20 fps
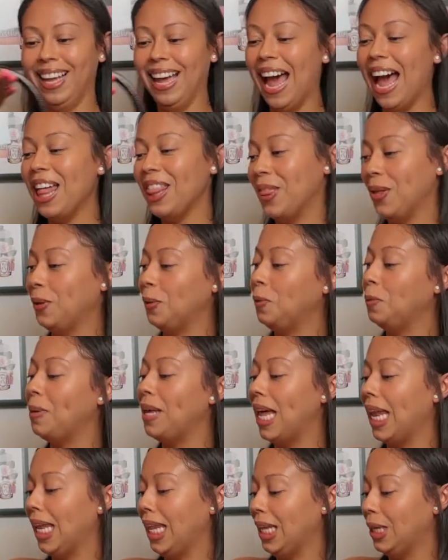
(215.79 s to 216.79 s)
I thought it would be
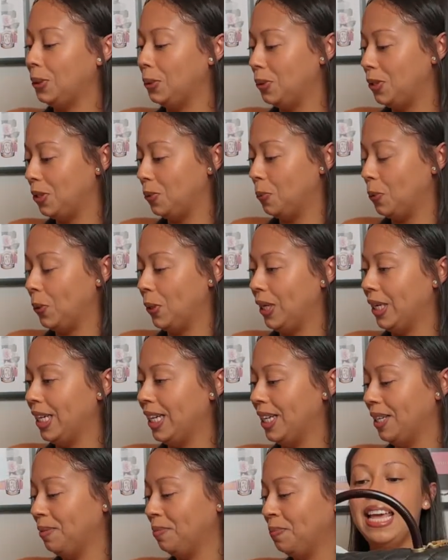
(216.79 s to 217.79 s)
a little smaller,